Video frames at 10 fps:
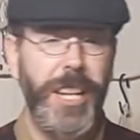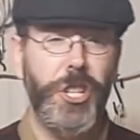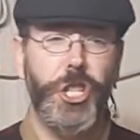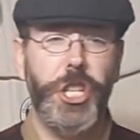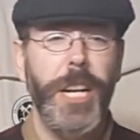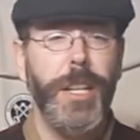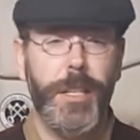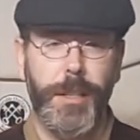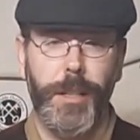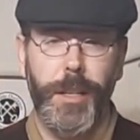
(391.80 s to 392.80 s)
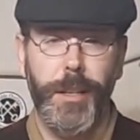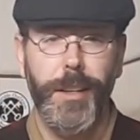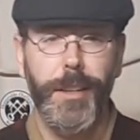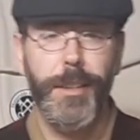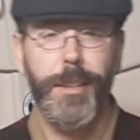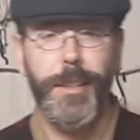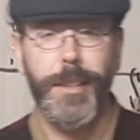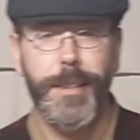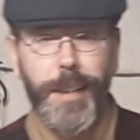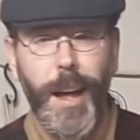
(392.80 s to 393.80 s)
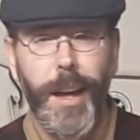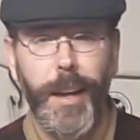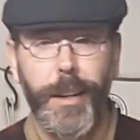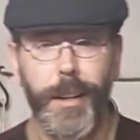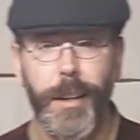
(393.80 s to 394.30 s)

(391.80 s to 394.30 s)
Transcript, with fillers: ingeniously designed